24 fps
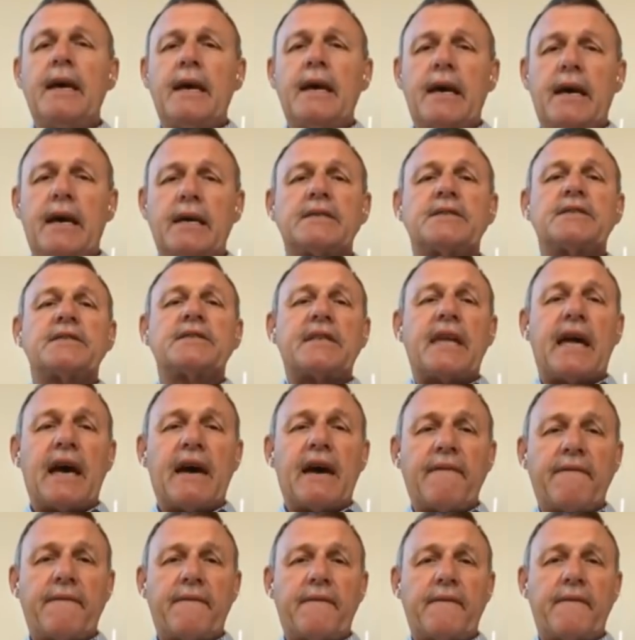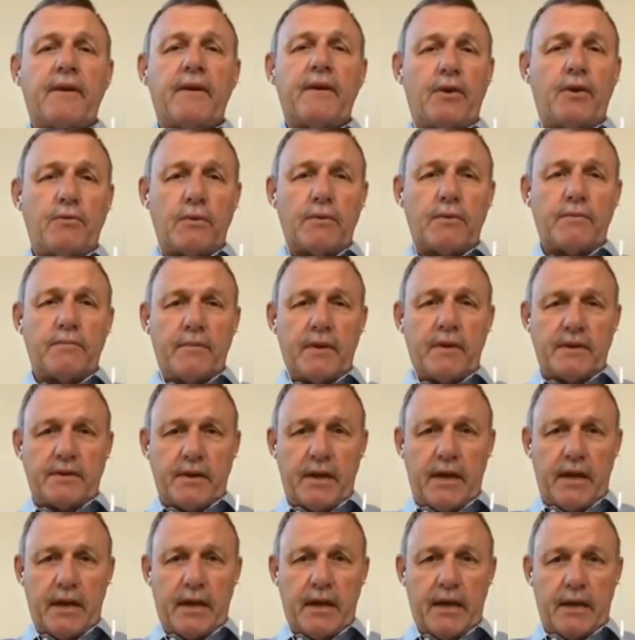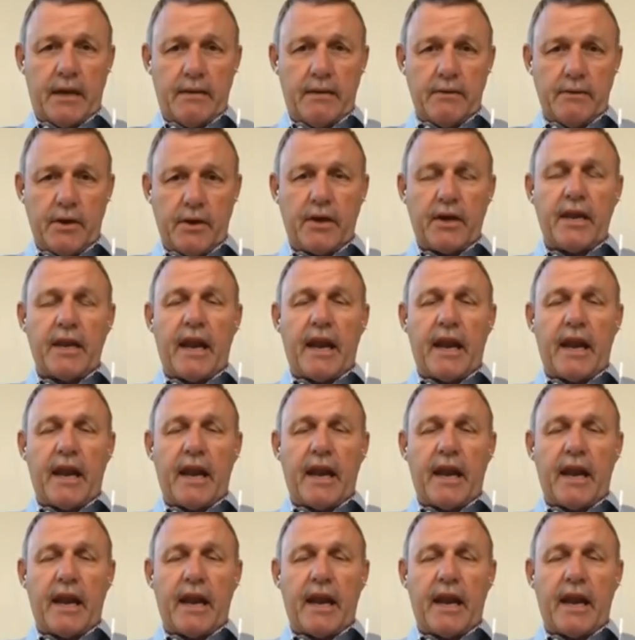and staff who were uh, looking